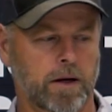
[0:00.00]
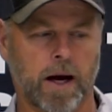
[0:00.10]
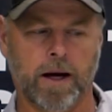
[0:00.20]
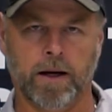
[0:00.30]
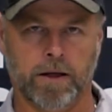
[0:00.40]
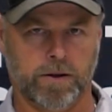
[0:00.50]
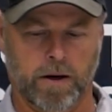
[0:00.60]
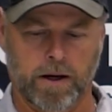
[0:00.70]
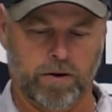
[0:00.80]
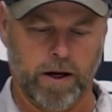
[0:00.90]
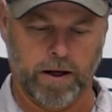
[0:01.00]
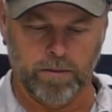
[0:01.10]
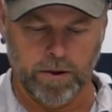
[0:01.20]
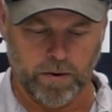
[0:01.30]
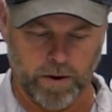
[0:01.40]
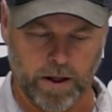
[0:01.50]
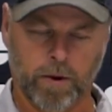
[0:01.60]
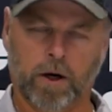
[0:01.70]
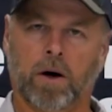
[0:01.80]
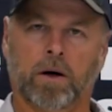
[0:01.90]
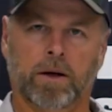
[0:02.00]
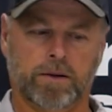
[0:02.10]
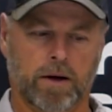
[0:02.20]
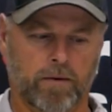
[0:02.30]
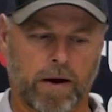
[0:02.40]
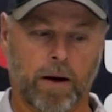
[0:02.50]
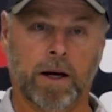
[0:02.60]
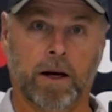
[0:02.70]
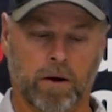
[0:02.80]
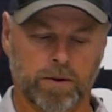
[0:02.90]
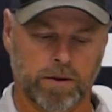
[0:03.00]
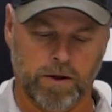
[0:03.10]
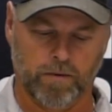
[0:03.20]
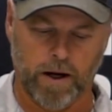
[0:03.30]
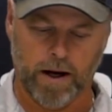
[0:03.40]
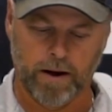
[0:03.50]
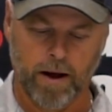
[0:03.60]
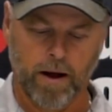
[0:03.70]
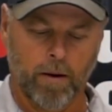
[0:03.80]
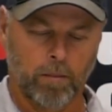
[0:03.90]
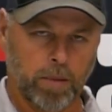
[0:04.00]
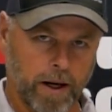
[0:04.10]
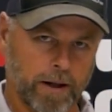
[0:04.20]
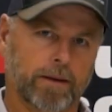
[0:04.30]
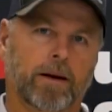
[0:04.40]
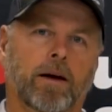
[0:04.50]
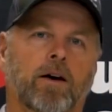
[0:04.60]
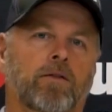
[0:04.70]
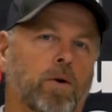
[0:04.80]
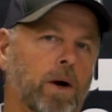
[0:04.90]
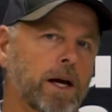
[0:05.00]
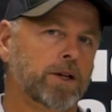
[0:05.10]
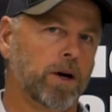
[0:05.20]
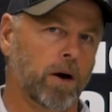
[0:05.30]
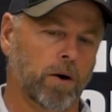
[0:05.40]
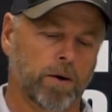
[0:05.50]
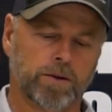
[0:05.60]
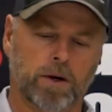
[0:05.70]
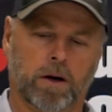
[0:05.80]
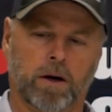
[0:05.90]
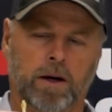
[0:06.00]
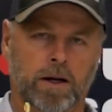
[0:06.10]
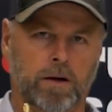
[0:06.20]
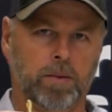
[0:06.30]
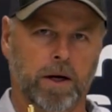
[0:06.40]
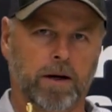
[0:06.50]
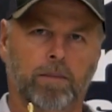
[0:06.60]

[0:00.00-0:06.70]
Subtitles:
a 9-inch, or anything in between, regardless of how many hoses you've got. But for each hose, you're going to need to pick